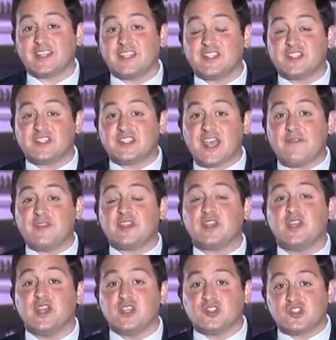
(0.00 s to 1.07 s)
at least
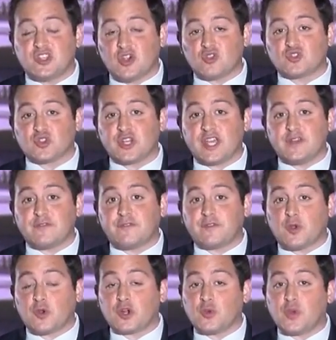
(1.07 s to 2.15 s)
seven children in
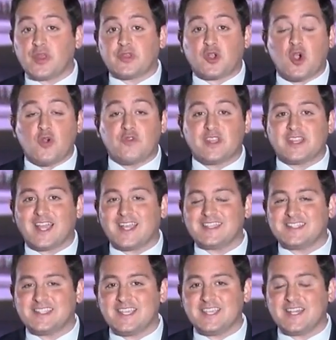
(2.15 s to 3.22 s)
Florida with
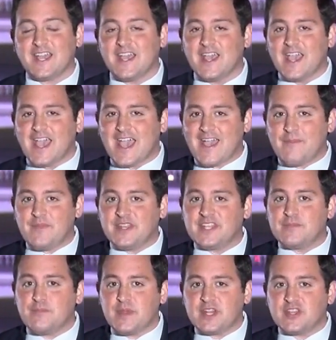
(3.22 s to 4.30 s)
COVID-19 have been
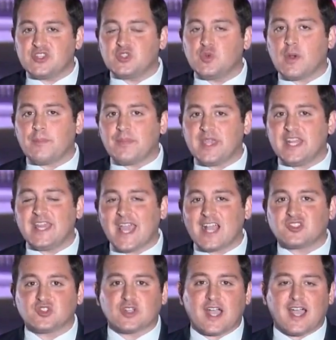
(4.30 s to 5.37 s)
admitted to a
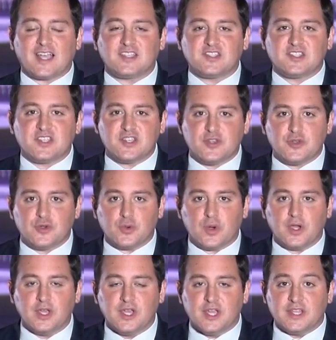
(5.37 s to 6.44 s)
pediatric
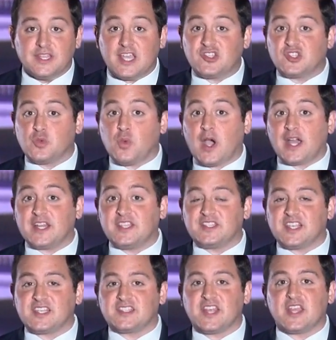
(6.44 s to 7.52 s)
ICU. Nationwide, he
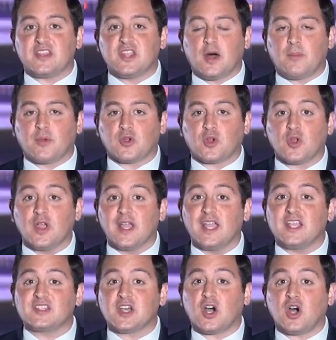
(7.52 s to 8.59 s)
says that number
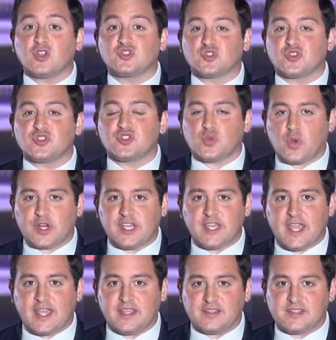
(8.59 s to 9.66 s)
is
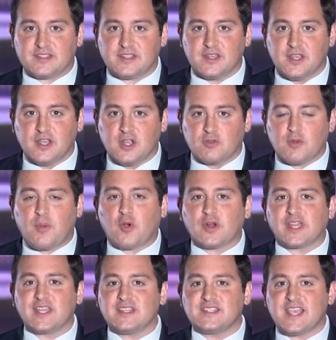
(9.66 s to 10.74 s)
128.
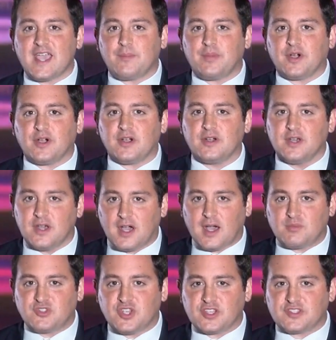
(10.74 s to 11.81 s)
Reporting in Tampa,
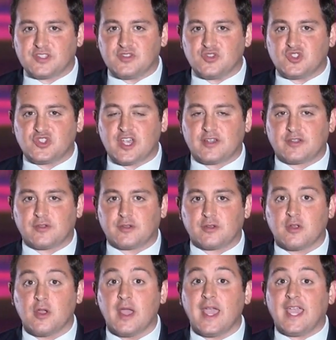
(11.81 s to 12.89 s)
I'm Justin
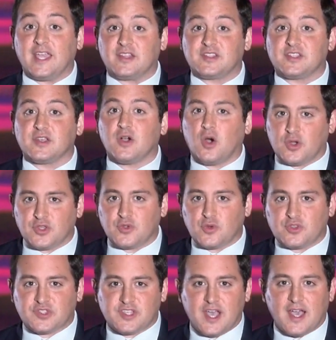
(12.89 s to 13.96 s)
Schecker, 8 on
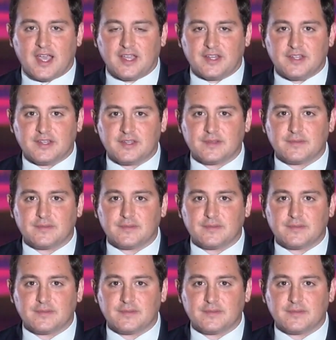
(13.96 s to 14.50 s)
your side.